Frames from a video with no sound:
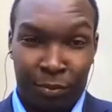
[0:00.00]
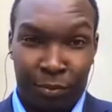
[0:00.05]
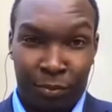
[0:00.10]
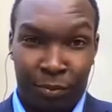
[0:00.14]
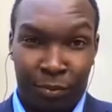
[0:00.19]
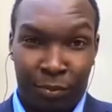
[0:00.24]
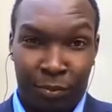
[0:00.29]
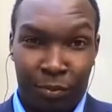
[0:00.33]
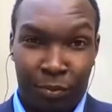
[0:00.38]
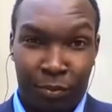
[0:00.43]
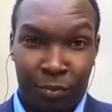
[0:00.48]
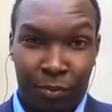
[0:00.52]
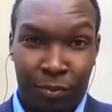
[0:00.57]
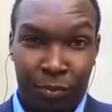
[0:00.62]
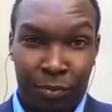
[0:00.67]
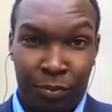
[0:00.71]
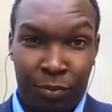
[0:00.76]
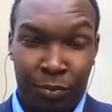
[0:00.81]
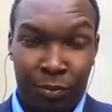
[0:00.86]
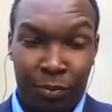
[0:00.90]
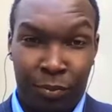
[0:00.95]

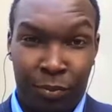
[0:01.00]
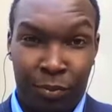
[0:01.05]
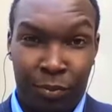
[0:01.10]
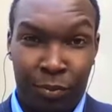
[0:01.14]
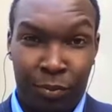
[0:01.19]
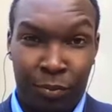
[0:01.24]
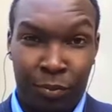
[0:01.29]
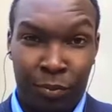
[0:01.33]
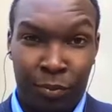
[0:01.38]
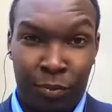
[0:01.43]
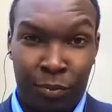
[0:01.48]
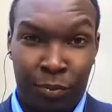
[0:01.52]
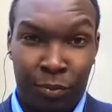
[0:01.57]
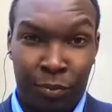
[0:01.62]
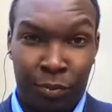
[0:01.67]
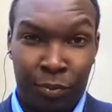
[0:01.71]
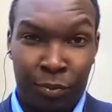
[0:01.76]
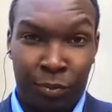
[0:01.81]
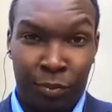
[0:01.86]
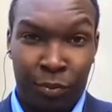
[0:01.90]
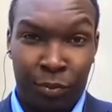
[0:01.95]

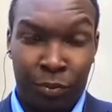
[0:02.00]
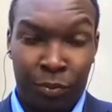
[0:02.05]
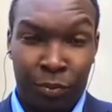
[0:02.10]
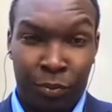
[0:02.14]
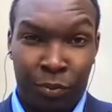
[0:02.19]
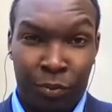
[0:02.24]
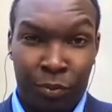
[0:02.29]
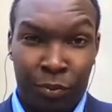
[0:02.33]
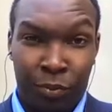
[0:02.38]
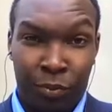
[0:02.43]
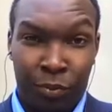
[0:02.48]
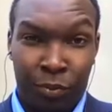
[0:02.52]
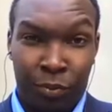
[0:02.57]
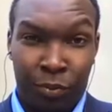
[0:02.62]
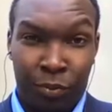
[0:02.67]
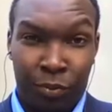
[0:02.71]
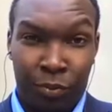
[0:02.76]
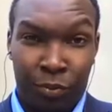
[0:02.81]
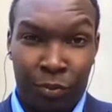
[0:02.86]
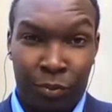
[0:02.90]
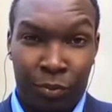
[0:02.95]

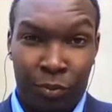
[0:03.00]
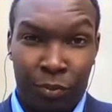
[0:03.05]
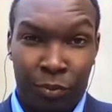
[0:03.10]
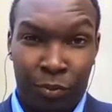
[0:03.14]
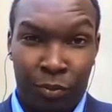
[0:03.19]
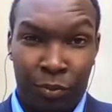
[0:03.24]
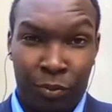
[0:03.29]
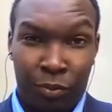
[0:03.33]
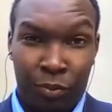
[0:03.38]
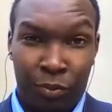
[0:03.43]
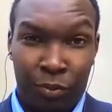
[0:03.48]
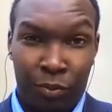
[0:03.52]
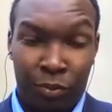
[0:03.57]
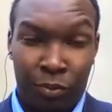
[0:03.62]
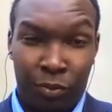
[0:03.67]
(not speaking)